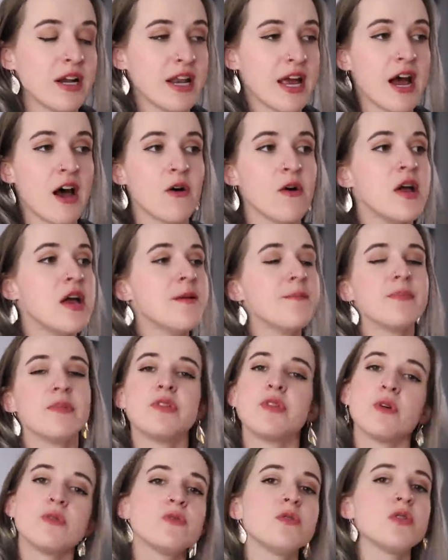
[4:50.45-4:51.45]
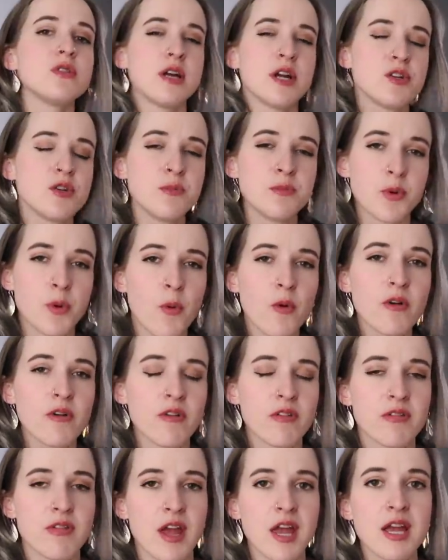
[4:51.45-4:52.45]
now. Those are such important
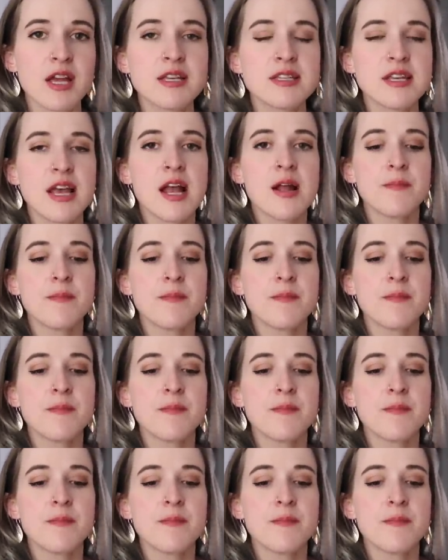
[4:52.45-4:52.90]
things,